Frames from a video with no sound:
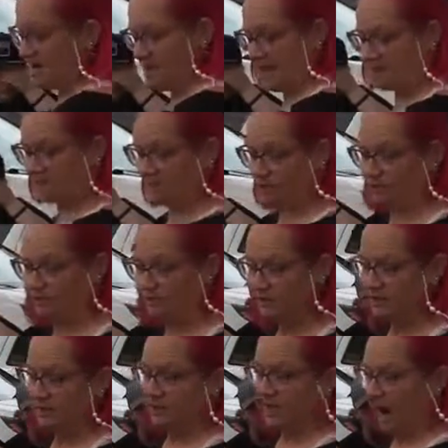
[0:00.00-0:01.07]
and that's to
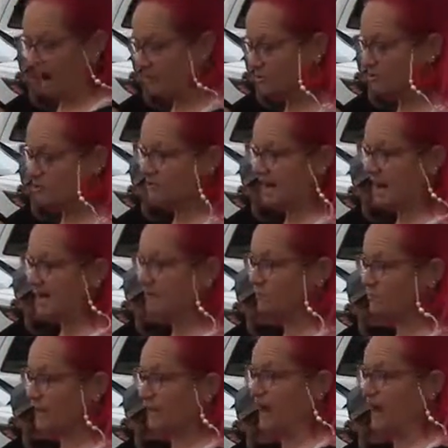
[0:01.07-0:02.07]
understand and